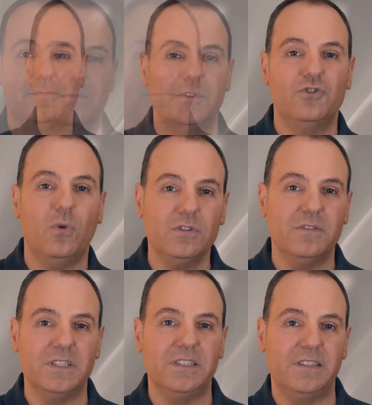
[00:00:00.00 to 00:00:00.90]
The short
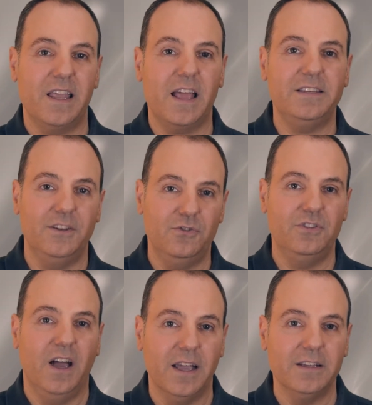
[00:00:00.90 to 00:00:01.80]
of it is that I tend to
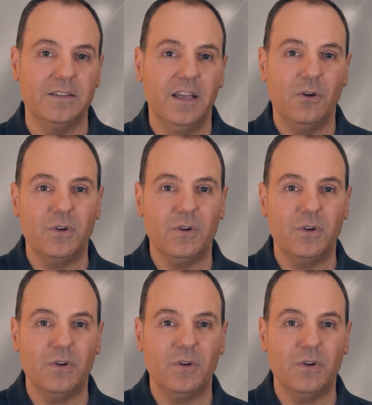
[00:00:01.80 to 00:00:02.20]
diet,